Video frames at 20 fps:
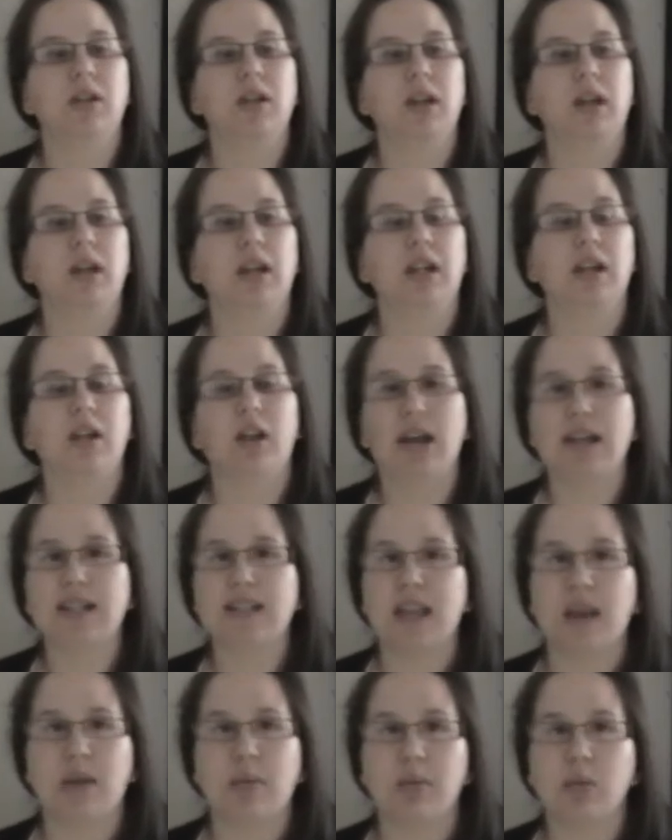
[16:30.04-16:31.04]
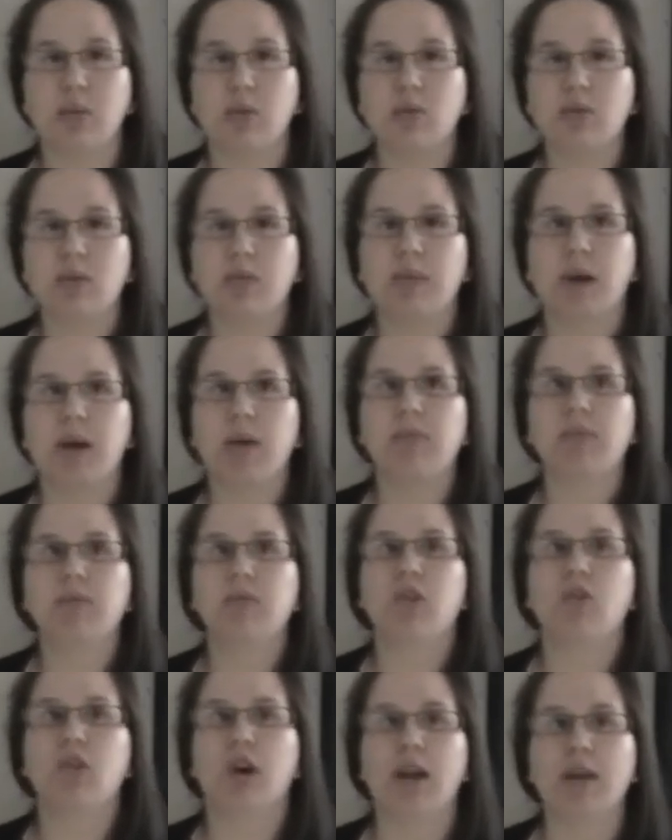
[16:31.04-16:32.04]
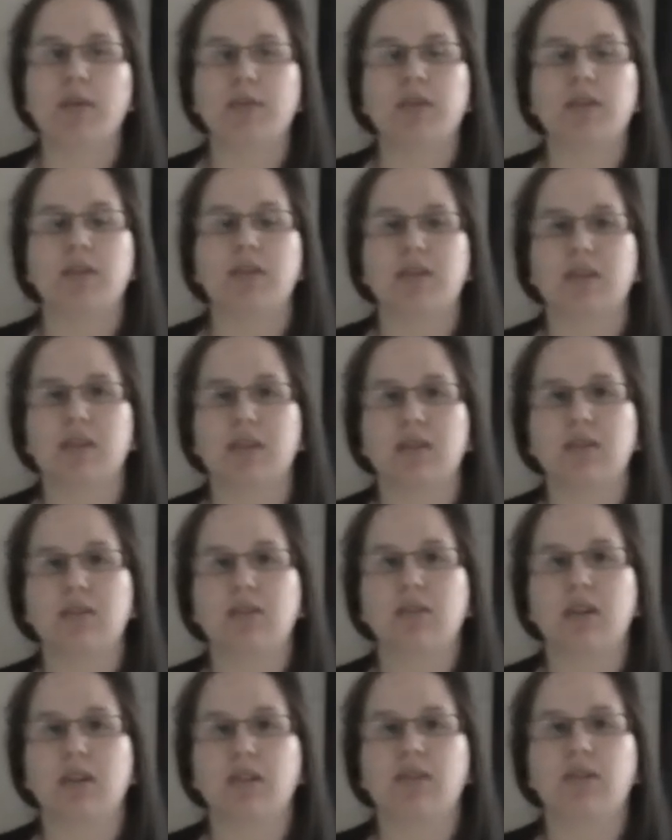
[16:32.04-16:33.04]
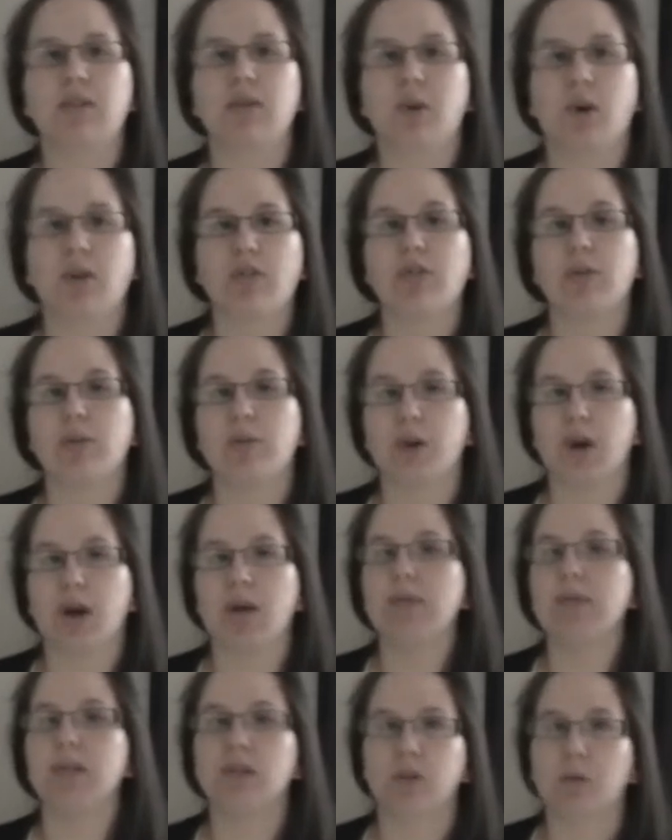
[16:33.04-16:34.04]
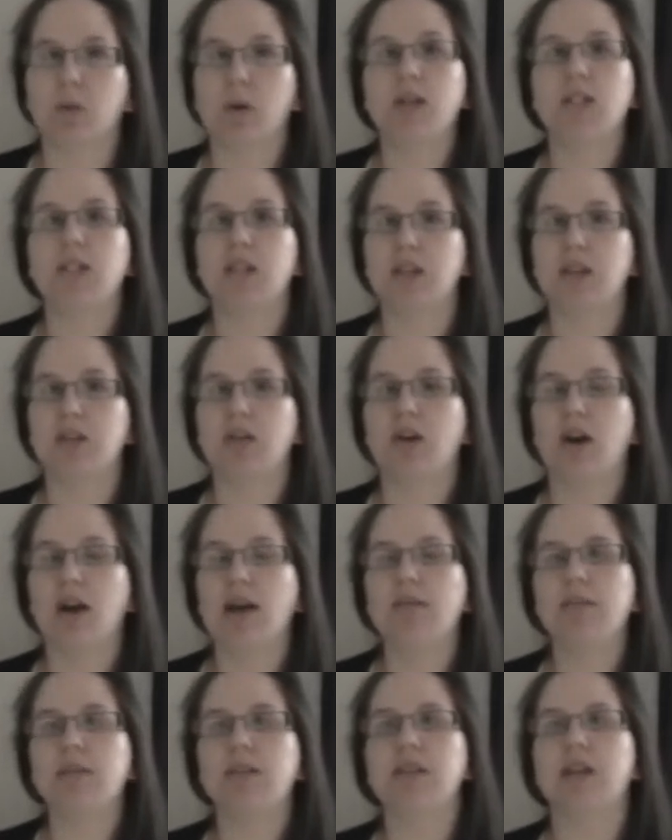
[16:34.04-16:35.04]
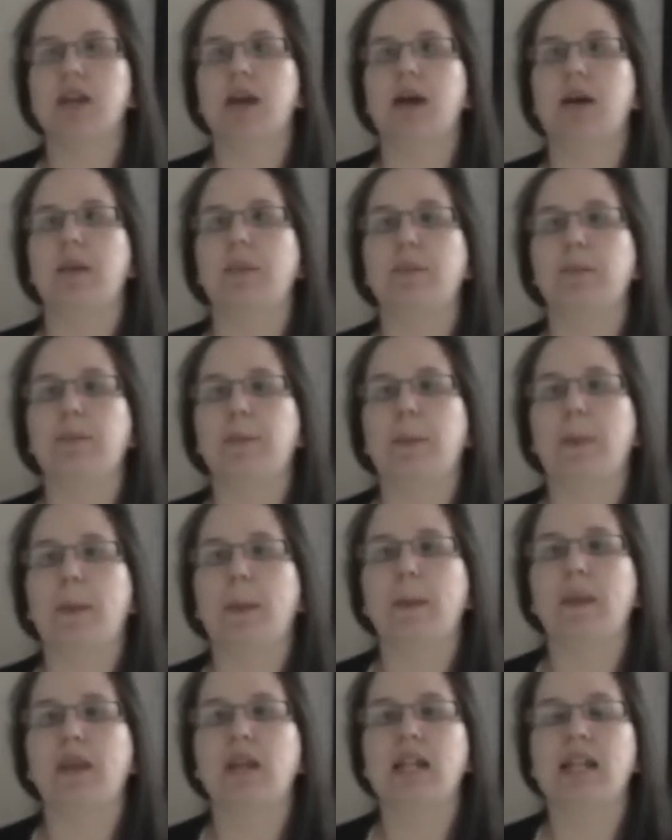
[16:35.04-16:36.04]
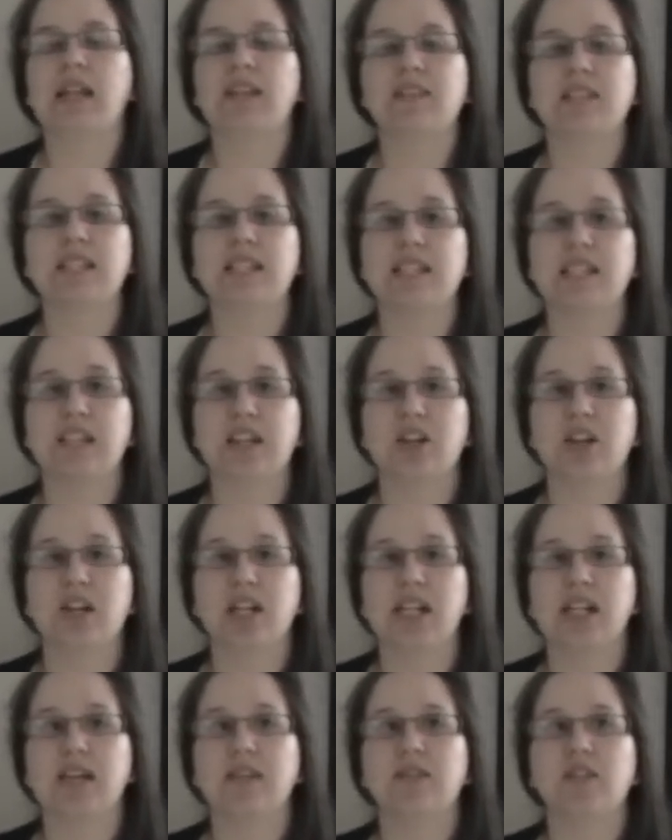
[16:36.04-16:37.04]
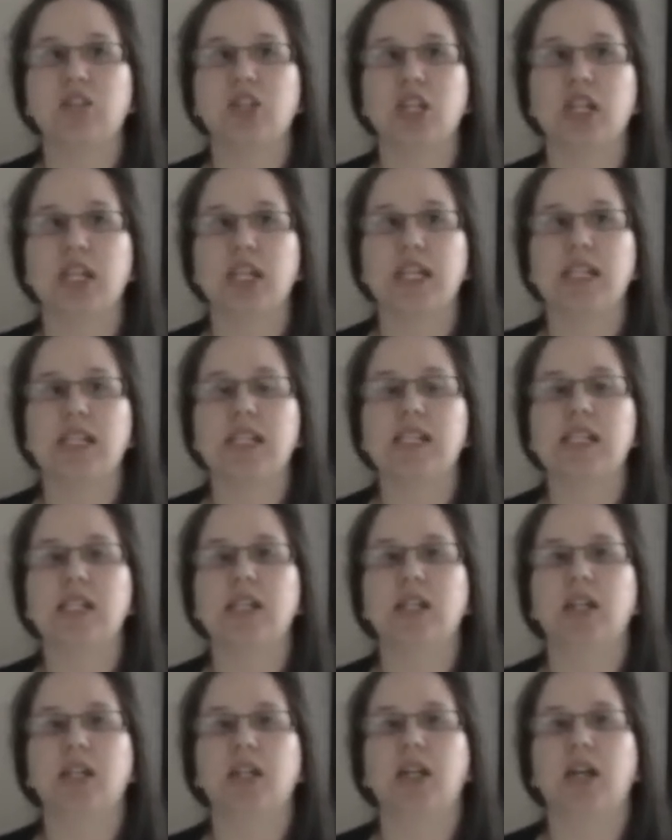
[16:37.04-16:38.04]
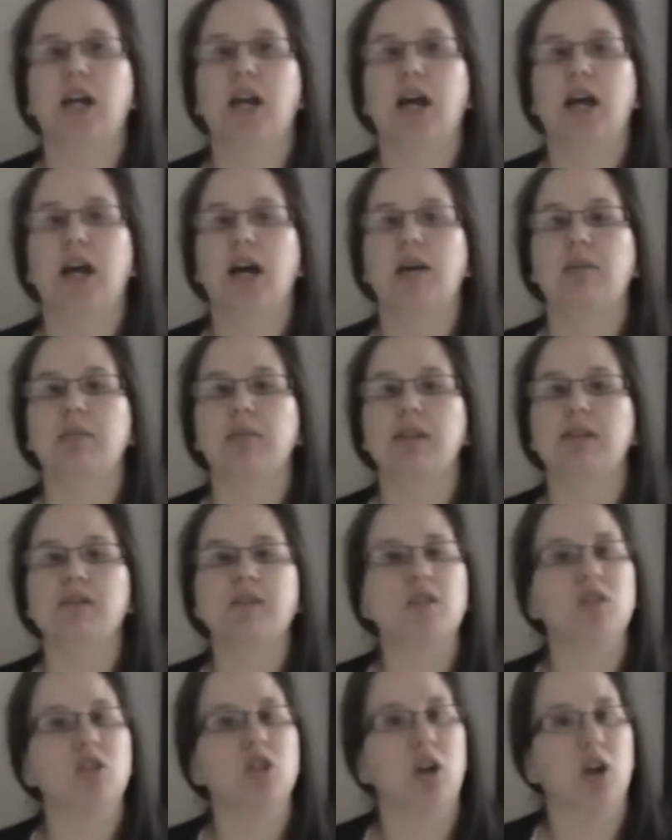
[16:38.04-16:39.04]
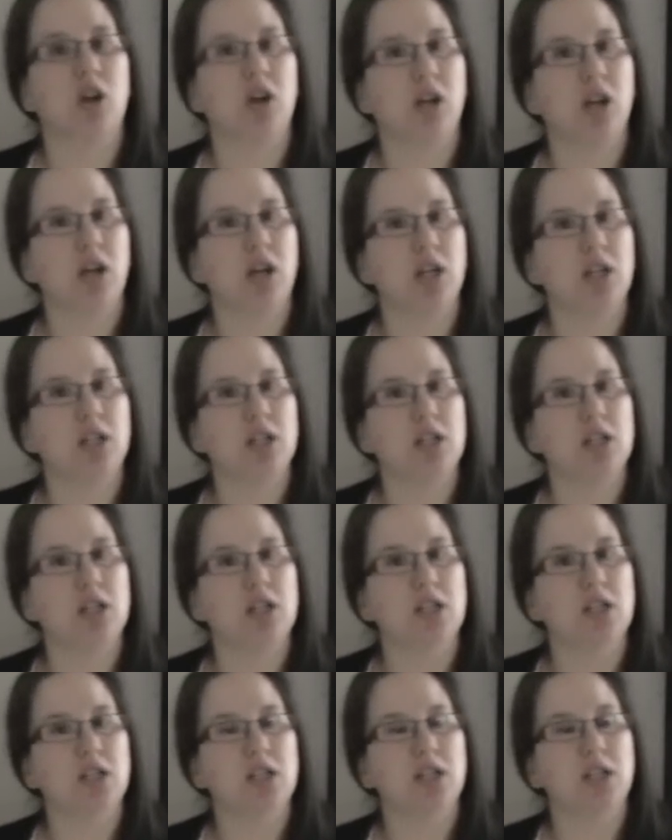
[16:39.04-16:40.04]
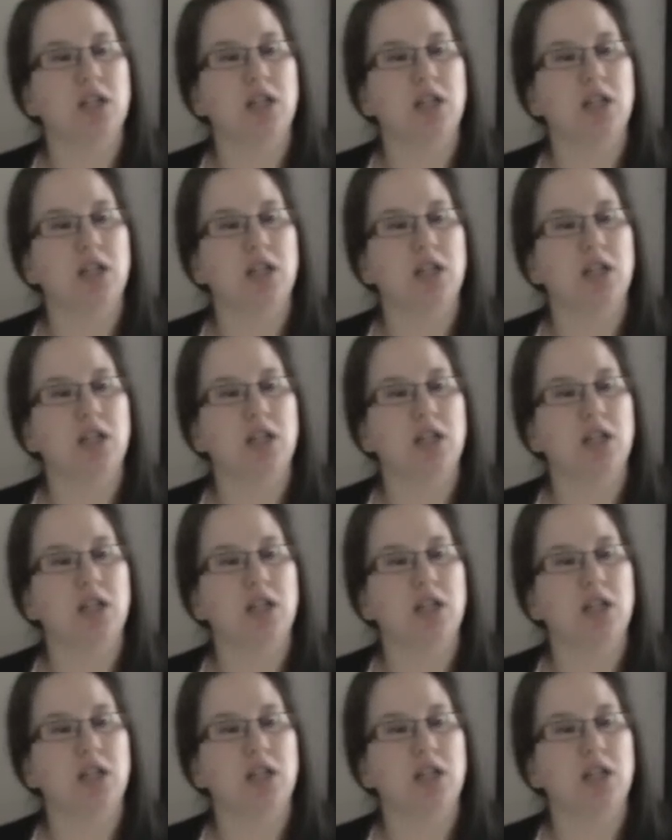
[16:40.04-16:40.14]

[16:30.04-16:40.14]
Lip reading: he likes apples, but grapes is, if you offer him grapes, he'll always eat the grapes. He loves his dairy, he loves cheese, loves his yogurt.